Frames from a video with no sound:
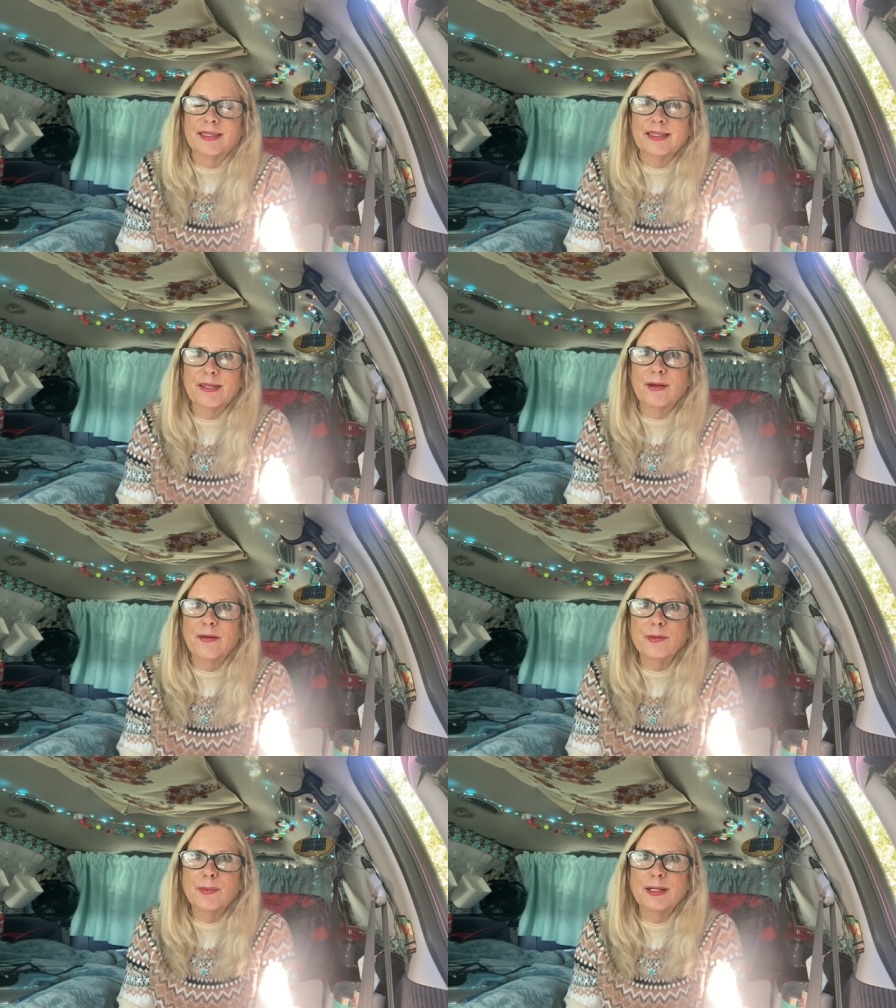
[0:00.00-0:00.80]
And so
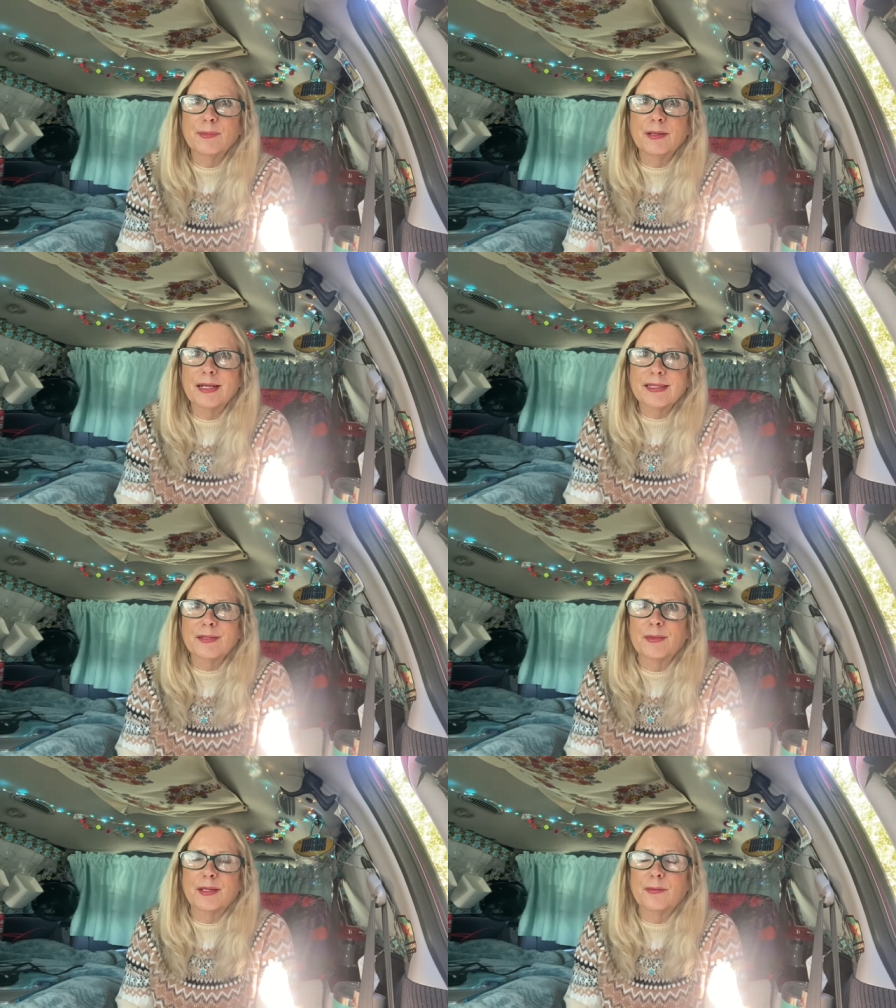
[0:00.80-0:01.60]
everybody
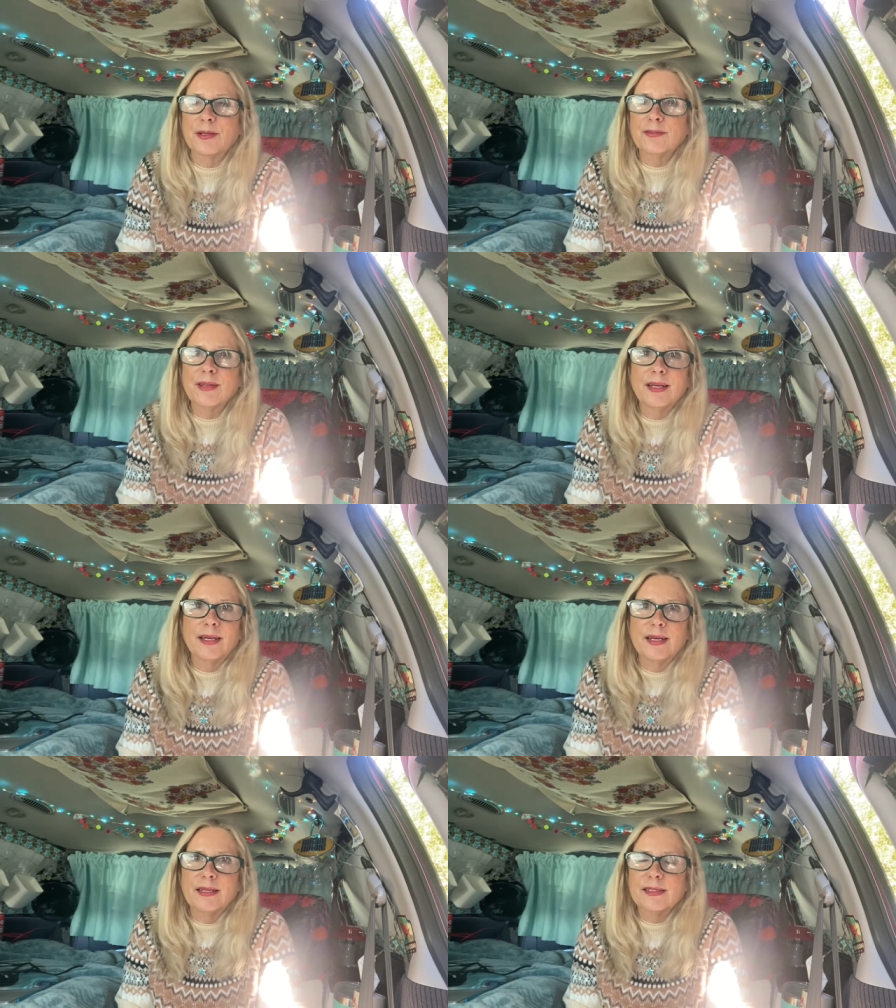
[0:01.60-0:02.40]
blessed me with
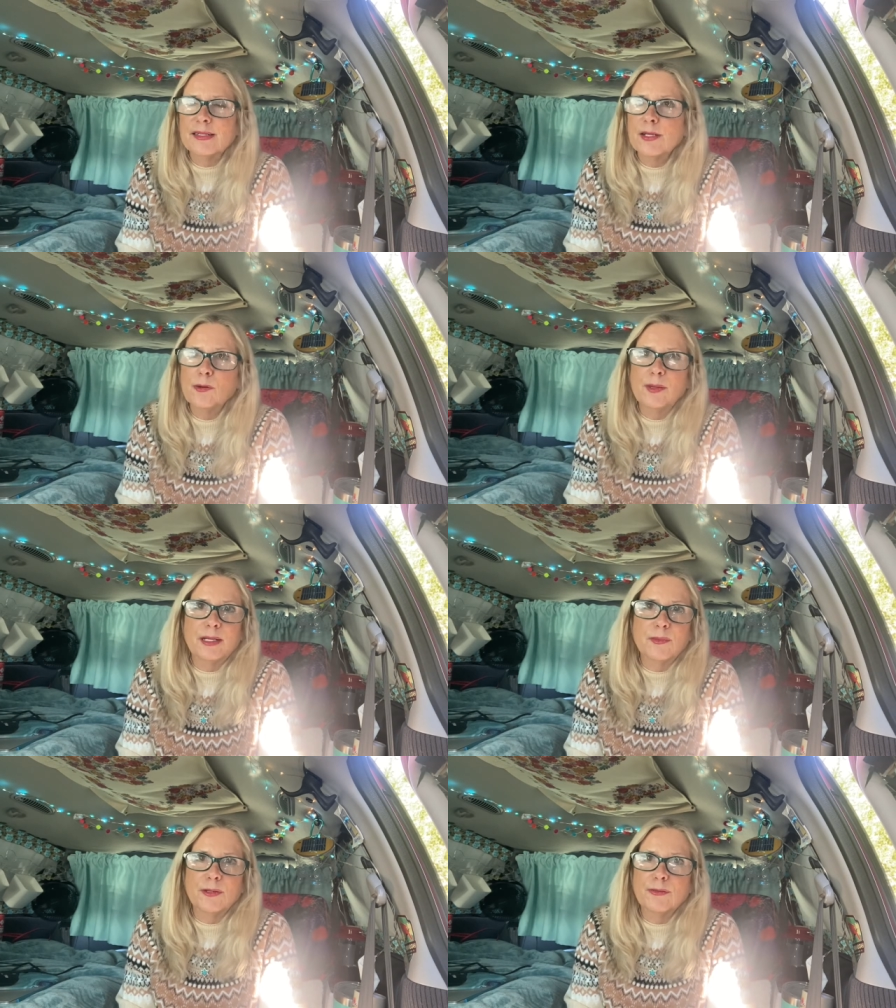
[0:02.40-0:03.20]
so
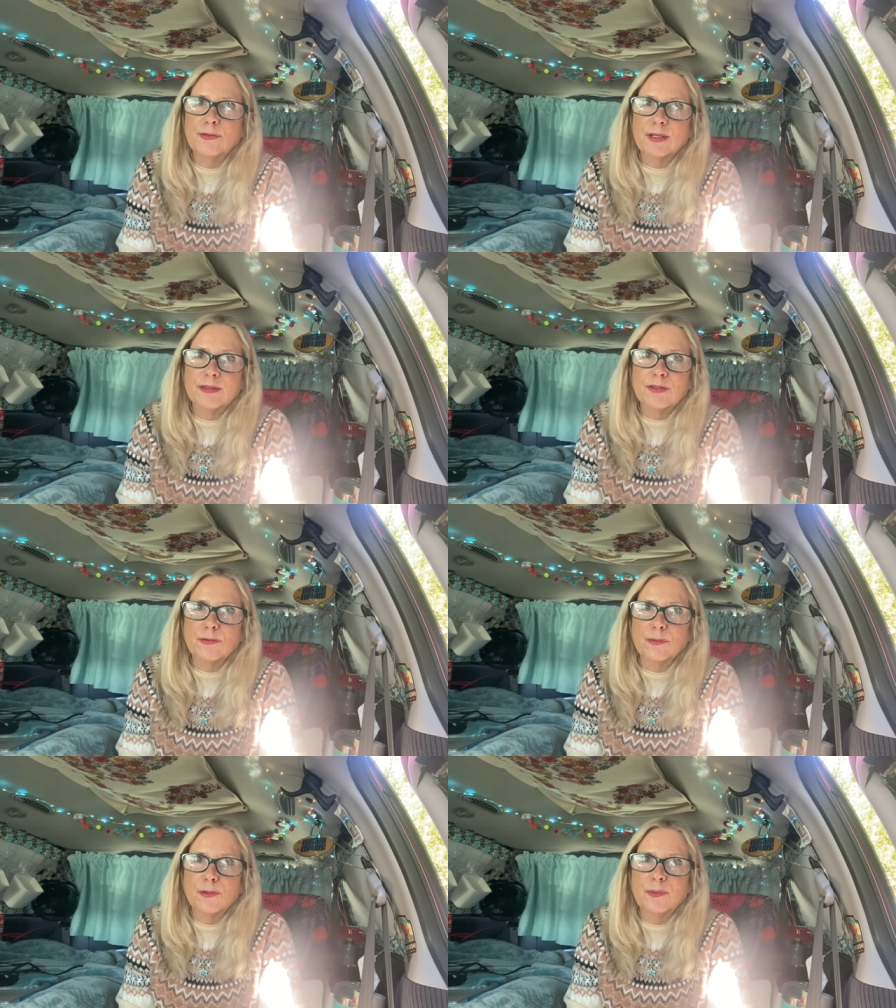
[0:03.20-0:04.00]
many beautiful gifts
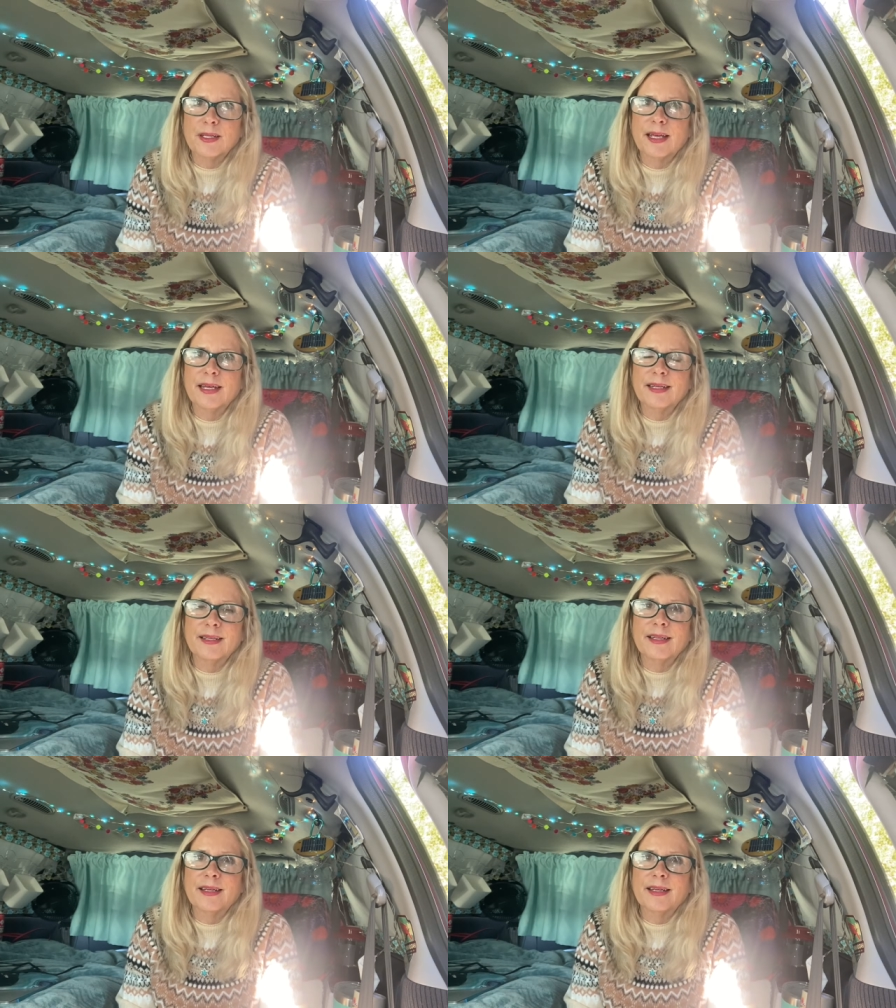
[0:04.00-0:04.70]
for Ruby. And